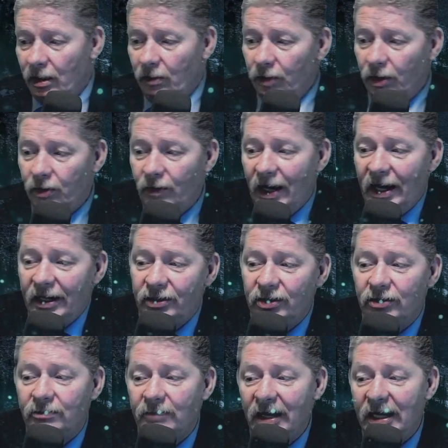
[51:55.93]
will
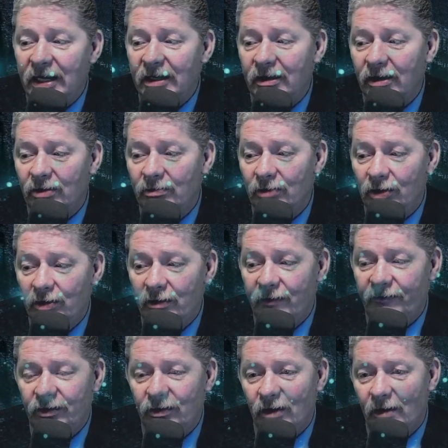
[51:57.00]
gratitude make you
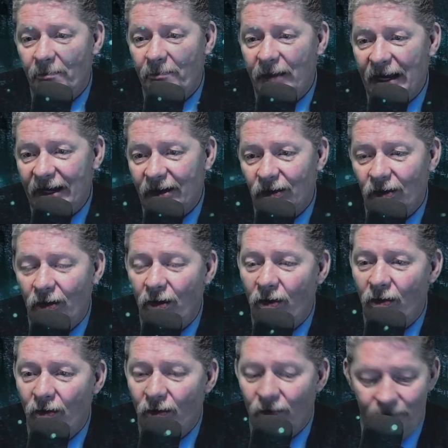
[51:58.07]
move to a better
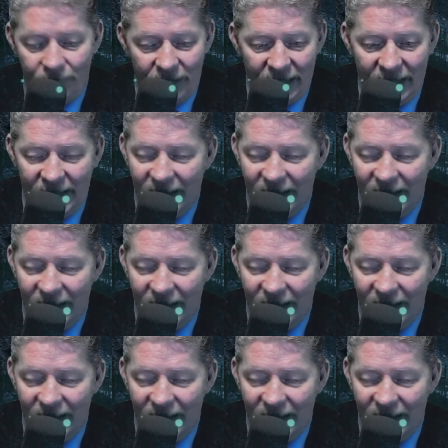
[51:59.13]
home?